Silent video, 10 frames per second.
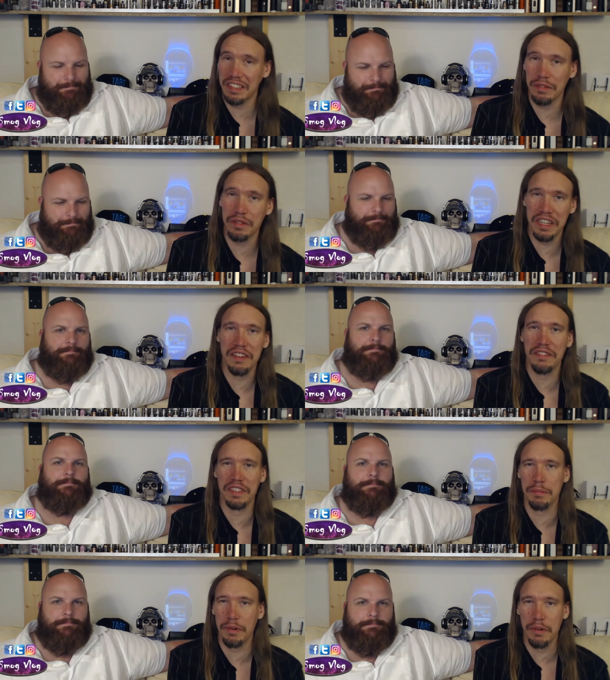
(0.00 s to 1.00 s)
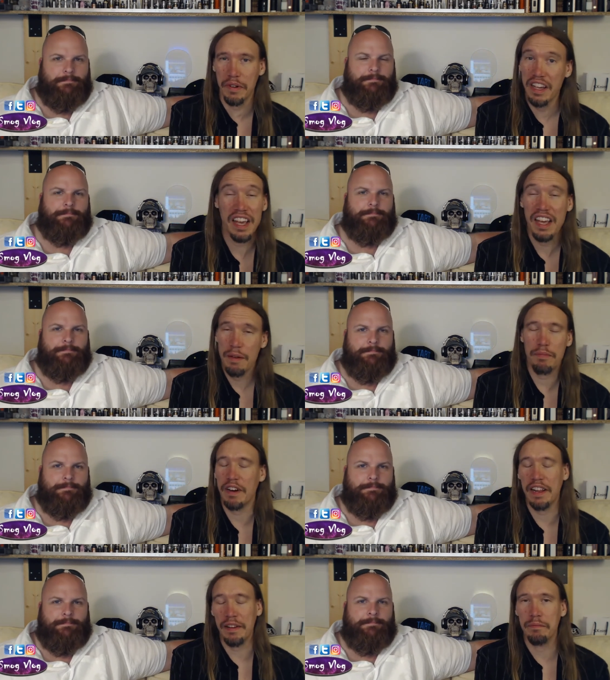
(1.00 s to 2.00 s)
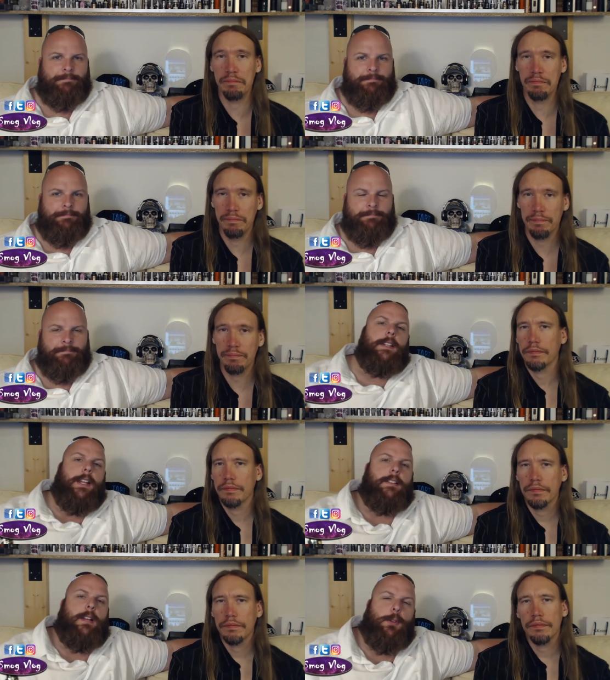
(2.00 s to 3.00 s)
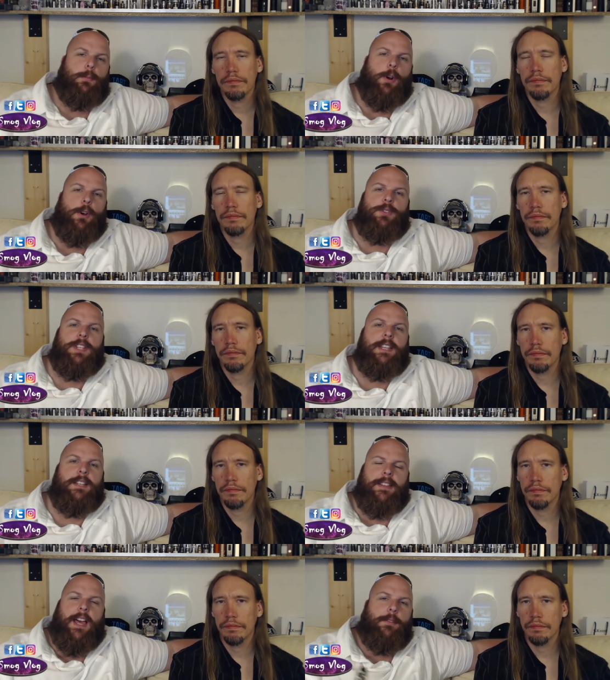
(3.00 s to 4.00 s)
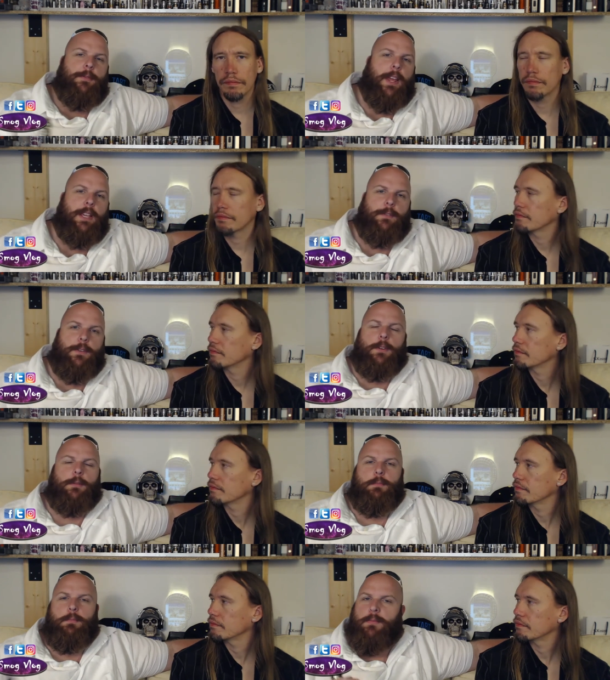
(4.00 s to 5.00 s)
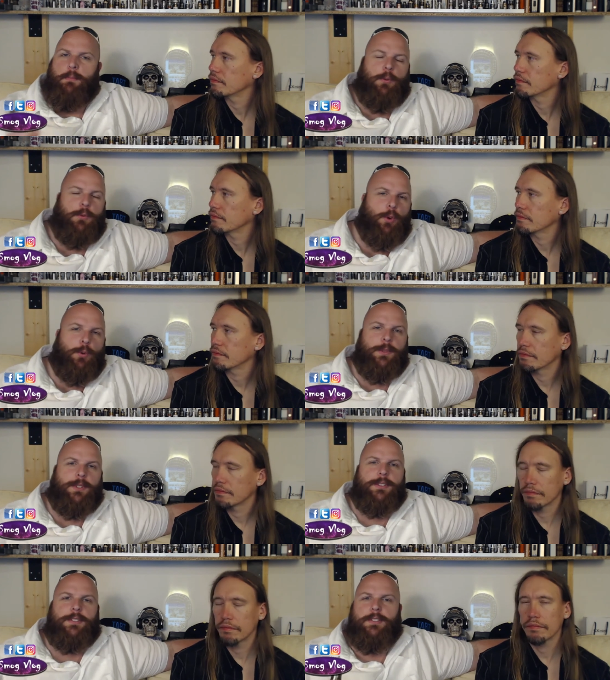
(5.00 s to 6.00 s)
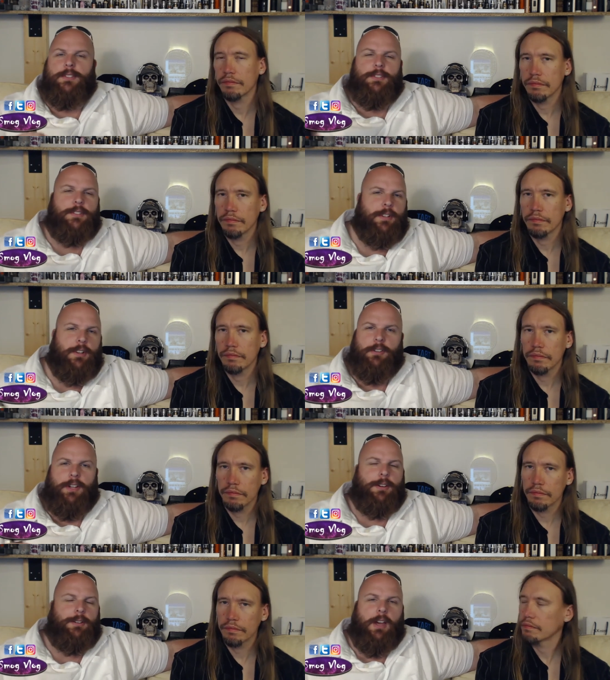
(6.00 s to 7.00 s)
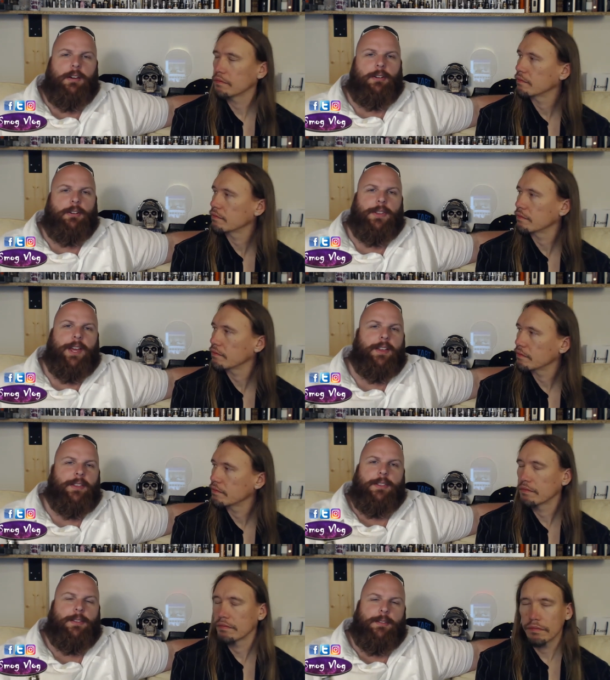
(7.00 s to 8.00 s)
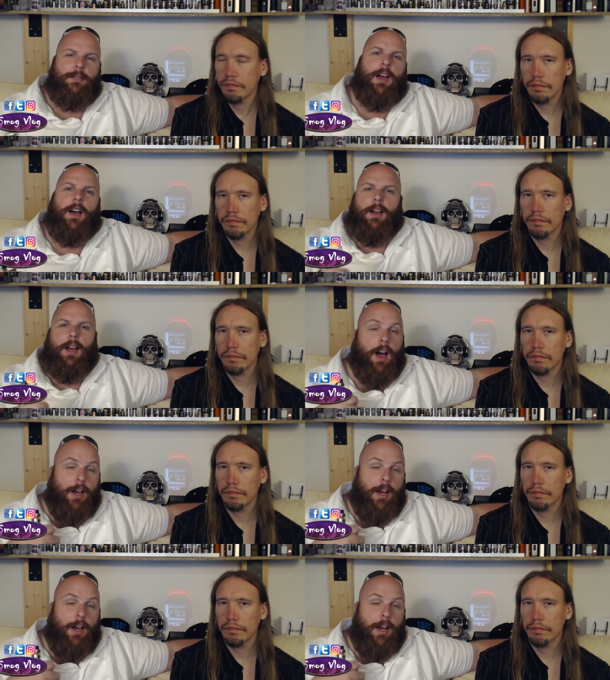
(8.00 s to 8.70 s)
Speaker 1: still serviceable. Brilliant.
Speaker 2: Next up on the pros is that flavour performance scenario going on there. I,